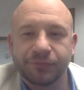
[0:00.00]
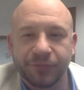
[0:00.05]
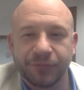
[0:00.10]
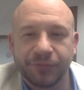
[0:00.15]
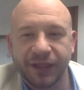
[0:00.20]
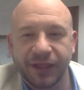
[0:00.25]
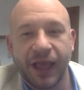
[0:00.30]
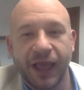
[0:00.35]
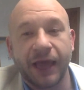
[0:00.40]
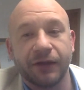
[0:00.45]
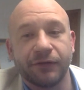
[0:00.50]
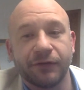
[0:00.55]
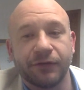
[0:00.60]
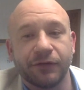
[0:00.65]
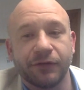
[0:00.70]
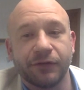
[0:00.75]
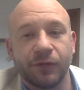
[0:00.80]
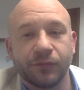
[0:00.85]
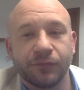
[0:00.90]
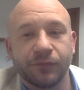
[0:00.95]
Like, I don't
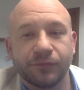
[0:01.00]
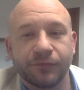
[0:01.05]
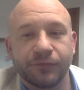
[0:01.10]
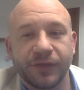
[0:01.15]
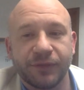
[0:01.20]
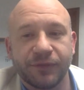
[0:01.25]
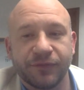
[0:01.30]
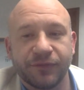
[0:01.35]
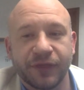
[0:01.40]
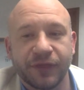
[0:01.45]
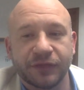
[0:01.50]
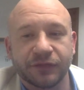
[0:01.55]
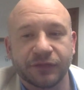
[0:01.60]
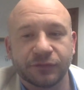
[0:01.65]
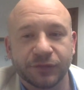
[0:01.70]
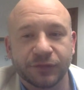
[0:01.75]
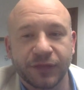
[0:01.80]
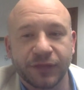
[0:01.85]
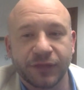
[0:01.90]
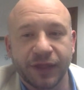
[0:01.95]
know, maybe
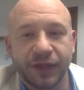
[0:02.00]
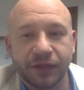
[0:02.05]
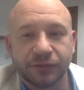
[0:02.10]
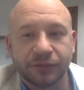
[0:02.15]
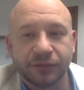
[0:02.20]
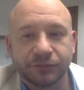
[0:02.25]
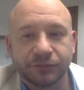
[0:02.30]
Vegas or Atlanta.